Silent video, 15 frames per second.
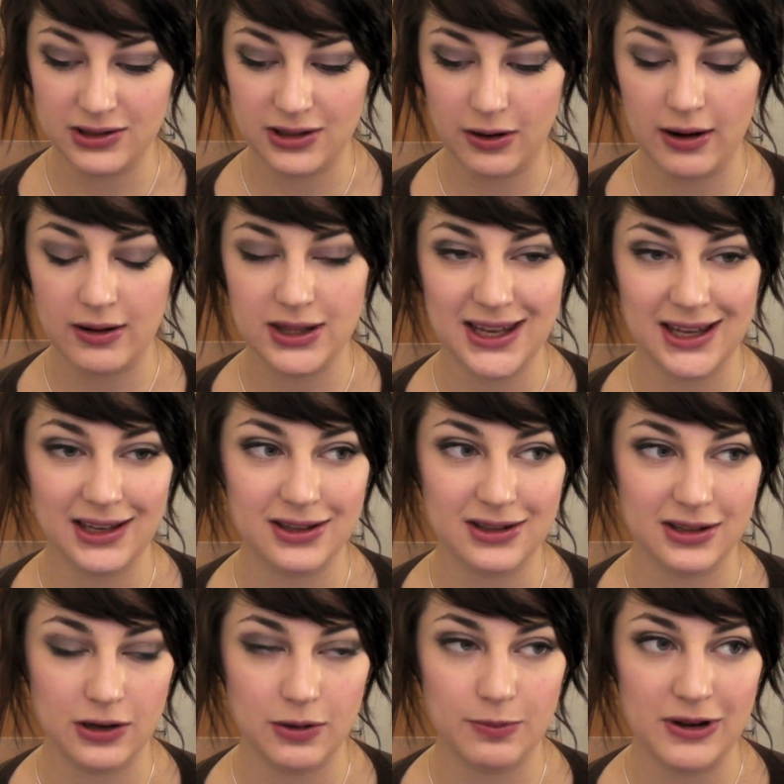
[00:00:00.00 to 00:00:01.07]
so I think
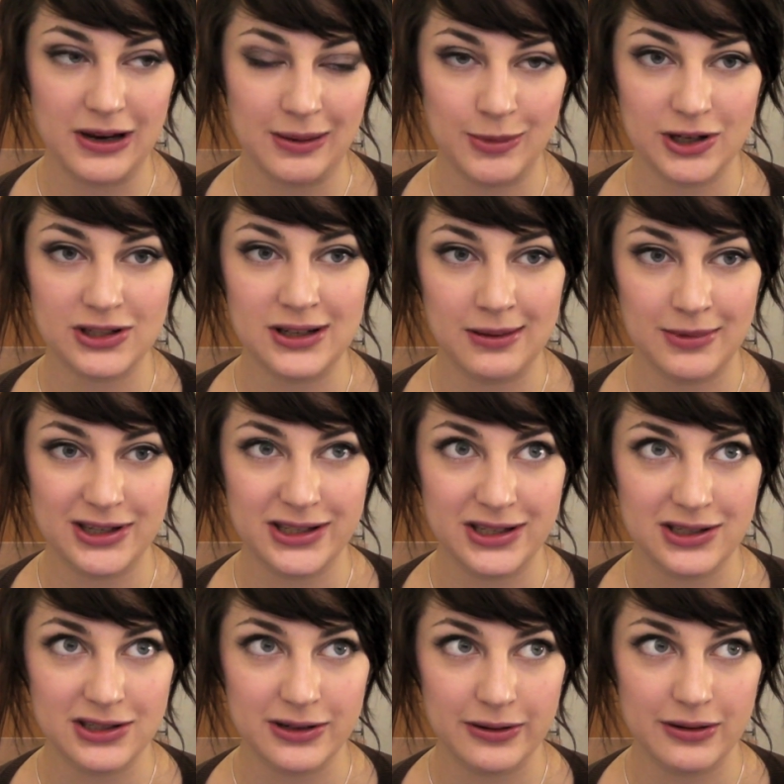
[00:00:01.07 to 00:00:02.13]
that you're pretty much
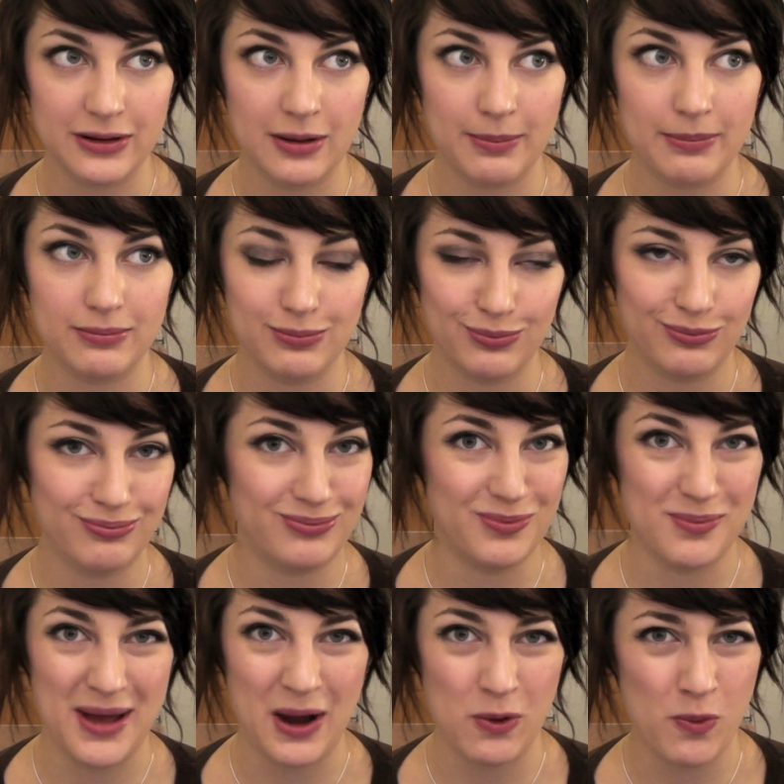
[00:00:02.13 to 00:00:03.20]
limited to
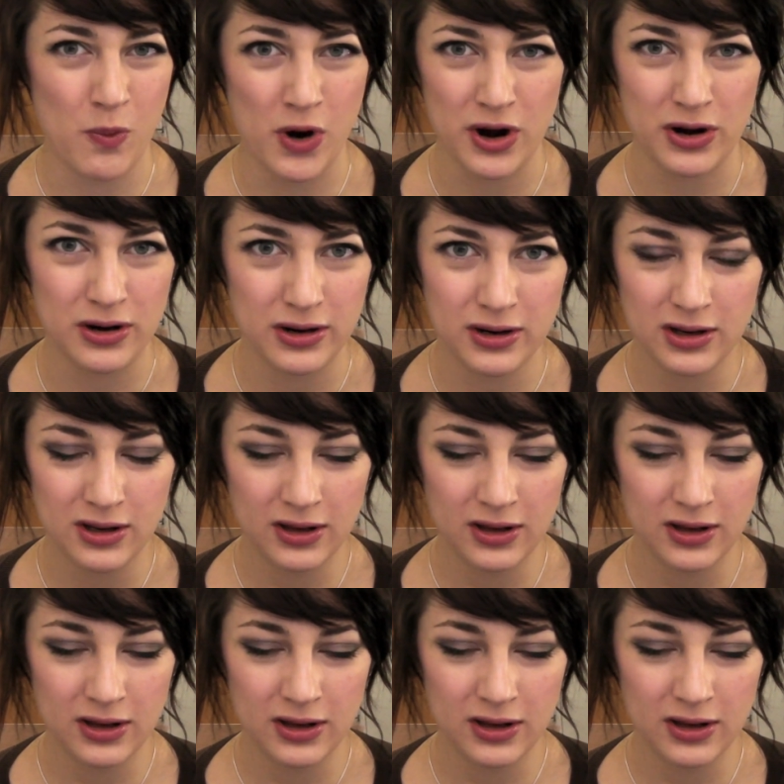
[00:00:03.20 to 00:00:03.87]
about one